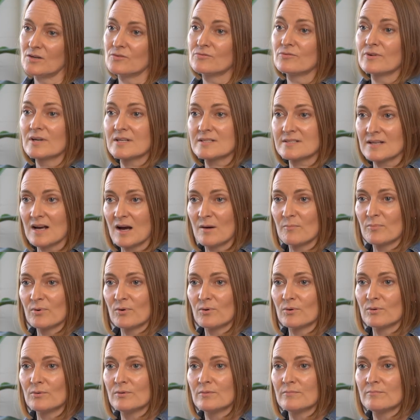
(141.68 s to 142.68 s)
For
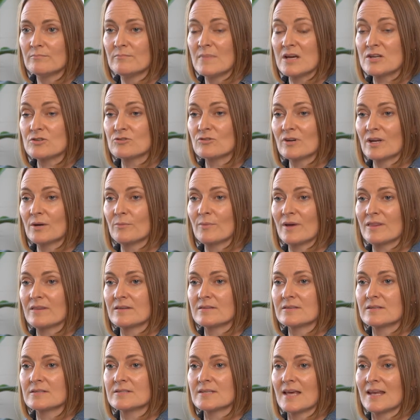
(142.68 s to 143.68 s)
example, measuring whether
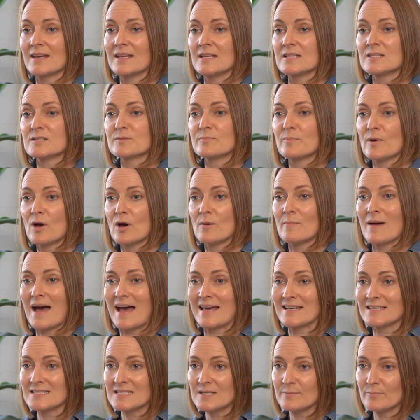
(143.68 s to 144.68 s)
there's any sperm
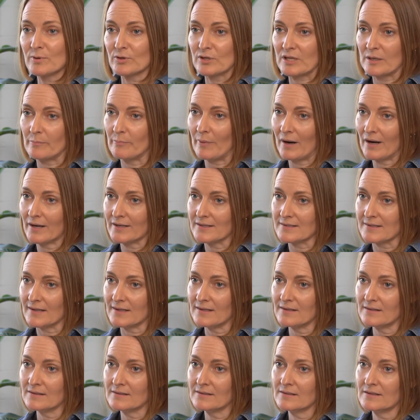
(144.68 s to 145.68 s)
antibody
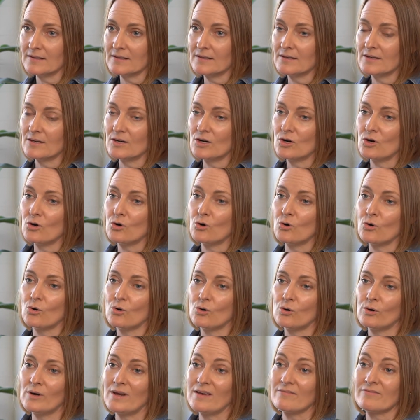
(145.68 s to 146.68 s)
binding
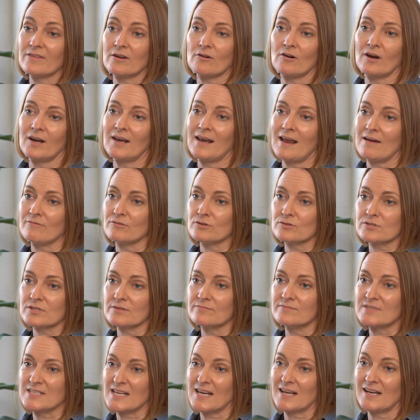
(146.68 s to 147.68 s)
or if there are levels
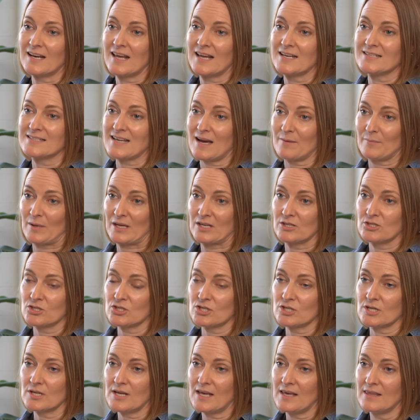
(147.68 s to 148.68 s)
of DNA
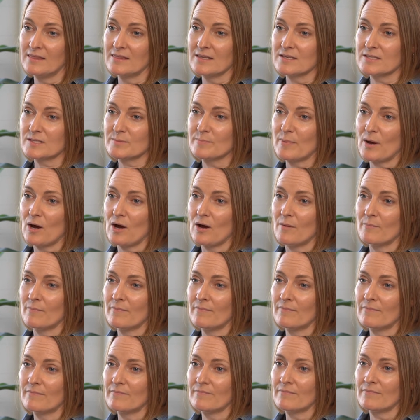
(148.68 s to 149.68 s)
damage in the
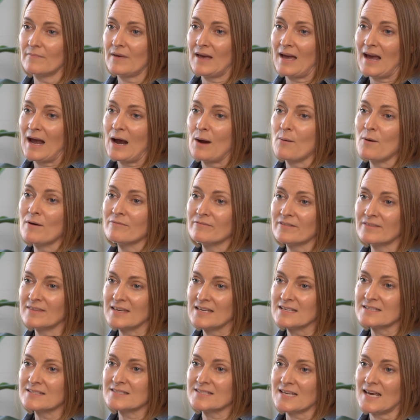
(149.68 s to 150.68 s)
sperm. However,
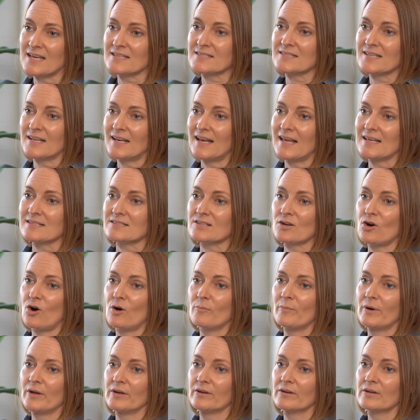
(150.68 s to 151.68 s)
these tests are less
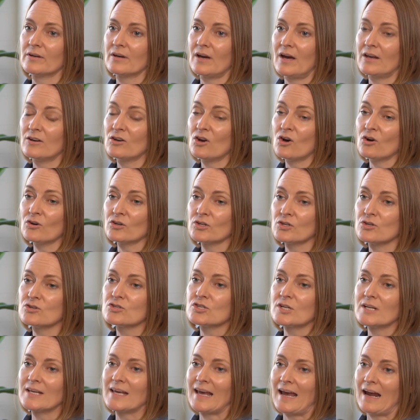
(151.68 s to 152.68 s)
common and not
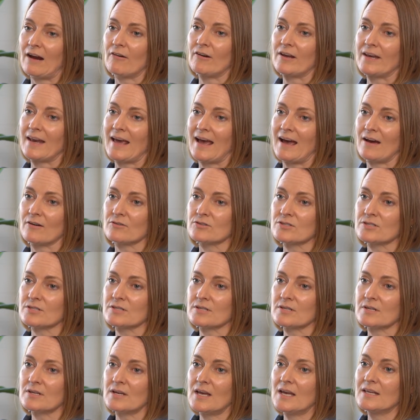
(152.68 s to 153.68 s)
usually carried out
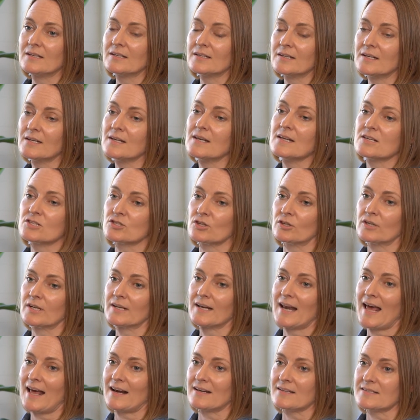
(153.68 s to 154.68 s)
in an initial
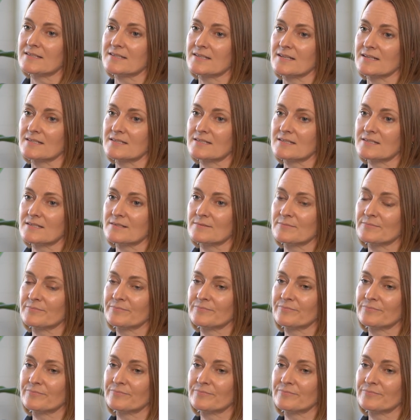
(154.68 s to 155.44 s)
analysis.